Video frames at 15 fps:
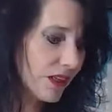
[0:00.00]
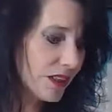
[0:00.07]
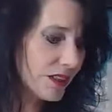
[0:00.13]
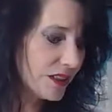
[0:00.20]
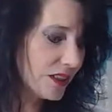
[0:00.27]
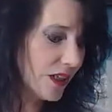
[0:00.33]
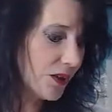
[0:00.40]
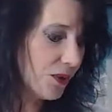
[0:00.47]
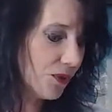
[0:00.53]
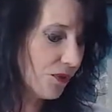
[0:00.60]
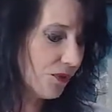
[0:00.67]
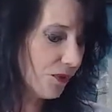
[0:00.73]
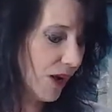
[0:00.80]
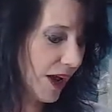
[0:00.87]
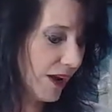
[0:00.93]

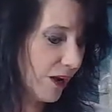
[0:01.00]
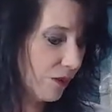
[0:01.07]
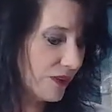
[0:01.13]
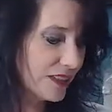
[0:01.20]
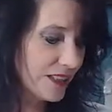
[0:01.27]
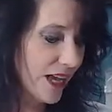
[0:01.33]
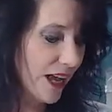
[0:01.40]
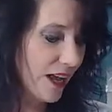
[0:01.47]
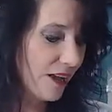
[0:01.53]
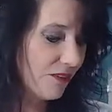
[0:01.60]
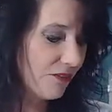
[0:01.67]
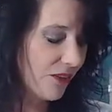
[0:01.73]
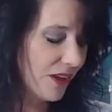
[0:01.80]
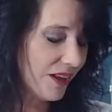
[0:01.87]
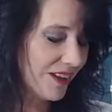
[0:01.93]
So I always
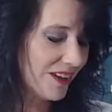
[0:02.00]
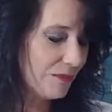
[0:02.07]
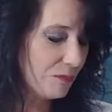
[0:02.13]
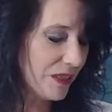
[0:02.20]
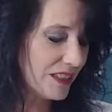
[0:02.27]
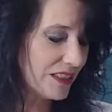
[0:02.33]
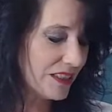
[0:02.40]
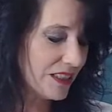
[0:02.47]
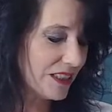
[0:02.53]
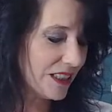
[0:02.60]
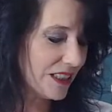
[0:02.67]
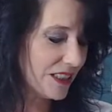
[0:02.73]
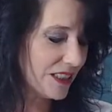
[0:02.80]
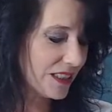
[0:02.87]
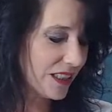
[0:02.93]
have uh, pixie
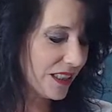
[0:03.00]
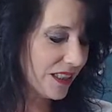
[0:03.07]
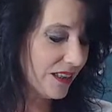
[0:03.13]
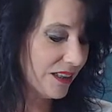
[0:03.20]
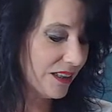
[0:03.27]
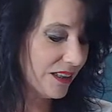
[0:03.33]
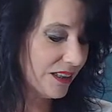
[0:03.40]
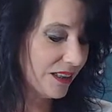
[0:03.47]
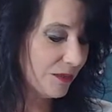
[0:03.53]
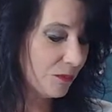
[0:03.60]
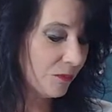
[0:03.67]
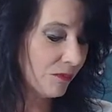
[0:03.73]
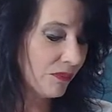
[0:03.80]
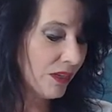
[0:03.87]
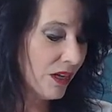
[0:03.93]
sticks. And
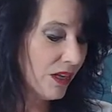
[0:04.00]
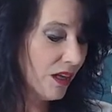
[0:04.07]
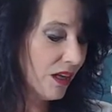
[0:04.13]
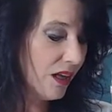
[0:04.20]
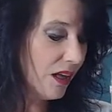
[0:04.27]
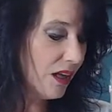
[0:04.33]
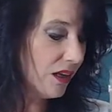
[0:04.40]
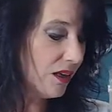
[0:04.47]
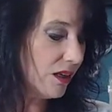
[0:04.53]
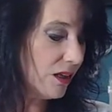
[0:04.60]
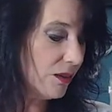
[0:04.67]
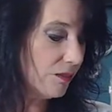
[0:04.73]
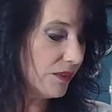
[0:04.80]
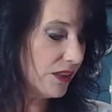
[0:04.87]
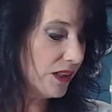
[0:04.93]

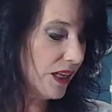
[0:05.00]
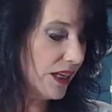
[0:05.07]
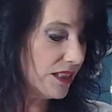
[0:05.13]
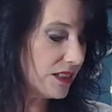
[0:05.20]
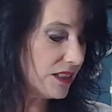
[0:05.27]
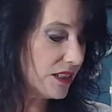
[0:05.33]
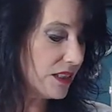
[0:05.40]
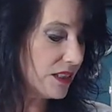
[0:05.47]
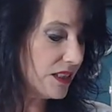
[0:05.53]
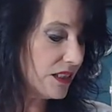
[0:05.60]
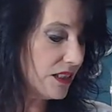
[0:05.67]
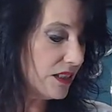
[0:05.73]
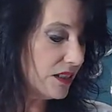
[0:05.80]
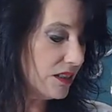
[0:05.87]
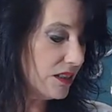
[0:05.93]
um,
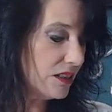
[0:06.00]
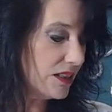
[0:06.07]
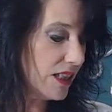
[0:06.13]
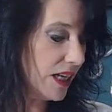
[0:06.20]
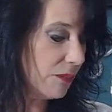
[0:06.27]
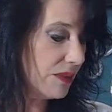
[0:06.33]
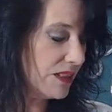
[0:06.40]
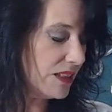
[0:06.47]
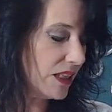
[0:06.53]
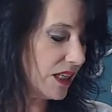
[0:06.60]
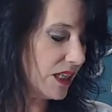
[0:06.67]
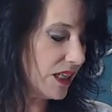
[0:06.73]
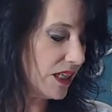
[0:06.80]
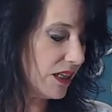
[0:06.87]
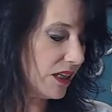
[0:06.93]
Nancy Tammy
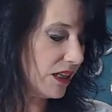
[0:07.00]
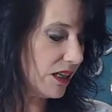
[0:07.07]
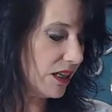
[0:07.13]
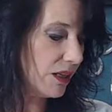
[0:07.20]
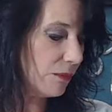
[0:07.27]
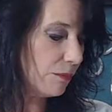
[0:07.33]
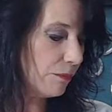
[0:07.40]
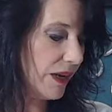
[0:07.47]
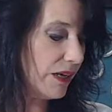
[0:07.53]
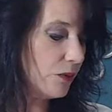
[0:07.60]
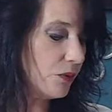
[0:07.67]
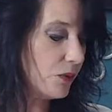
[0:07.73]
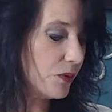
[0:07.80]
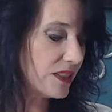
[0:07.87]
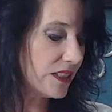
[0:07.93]
said, uh, painting
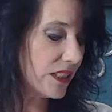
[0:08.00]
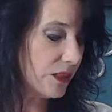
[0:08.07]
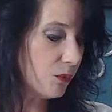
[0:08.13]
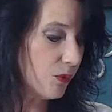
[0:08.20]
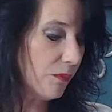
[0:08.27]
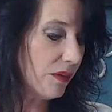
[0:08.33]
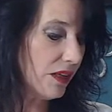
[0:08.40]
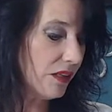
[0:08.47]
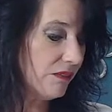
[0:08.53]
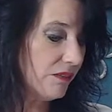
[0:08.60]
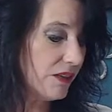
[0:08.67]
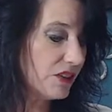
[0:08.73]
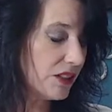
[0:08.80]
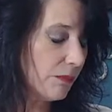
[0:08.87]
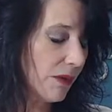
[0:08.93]
with whiskey and women.
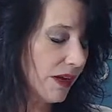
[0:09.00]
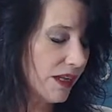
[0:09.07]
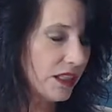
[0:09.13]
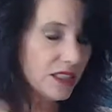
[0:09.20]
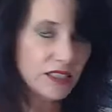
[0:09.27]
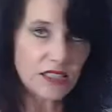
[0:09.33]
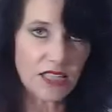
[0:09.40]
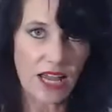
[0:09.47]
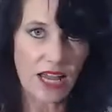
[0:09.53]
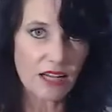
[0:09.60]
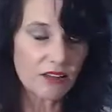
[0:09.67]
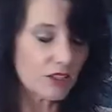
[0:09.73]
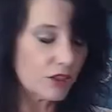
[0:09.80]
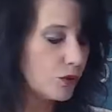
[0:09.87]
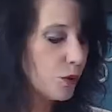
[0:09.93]
If somebody could
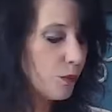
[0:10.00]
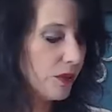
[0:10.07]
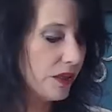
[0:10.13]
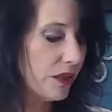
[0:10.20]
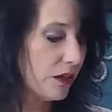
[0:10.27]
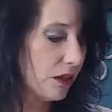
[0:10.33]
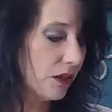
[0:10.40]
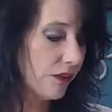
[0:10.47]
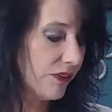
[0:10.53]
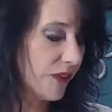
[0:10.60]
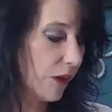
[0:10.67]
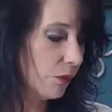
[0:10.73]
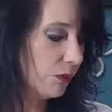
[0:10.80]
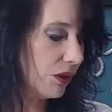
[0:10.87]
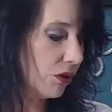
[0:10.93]
tag the group in here,
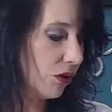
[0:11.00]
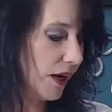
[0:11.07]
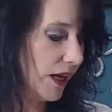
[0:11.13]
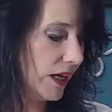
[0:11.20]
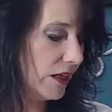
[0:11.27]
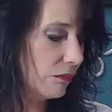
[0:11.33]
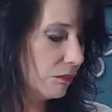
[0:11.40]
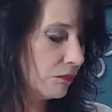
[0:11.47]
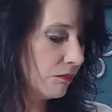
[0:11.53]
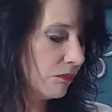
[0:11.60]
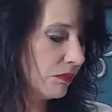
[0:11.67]
that would be great.